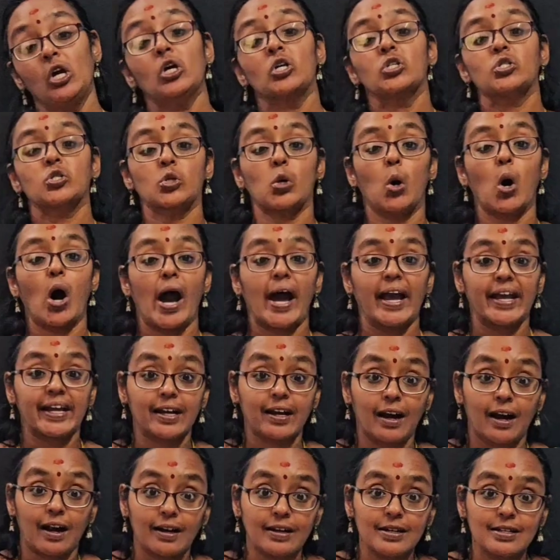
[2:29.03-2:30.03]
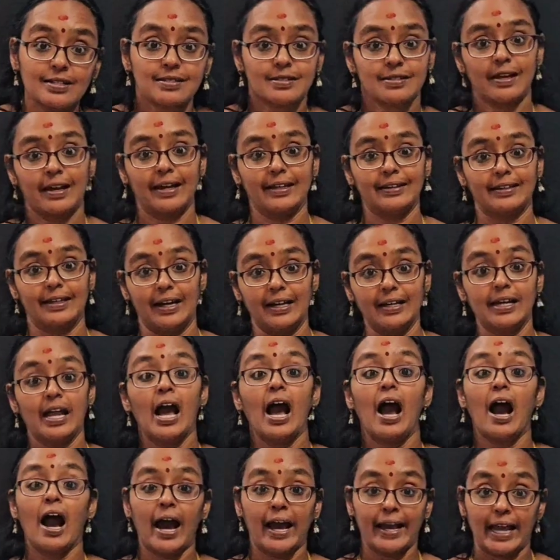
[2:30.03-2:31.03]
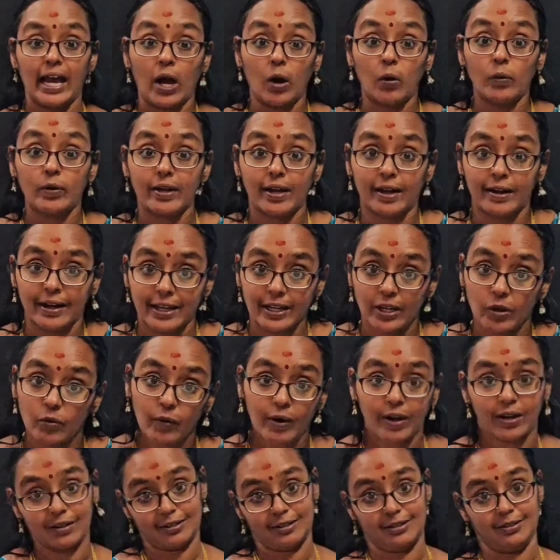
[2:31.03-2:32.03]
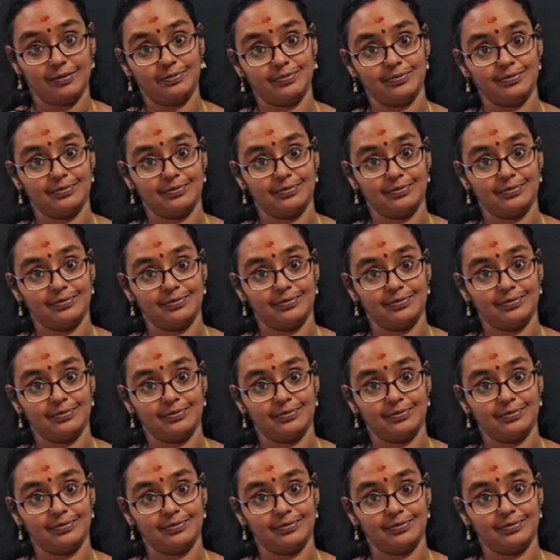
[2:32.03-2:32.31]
So I can't say that I have done any work.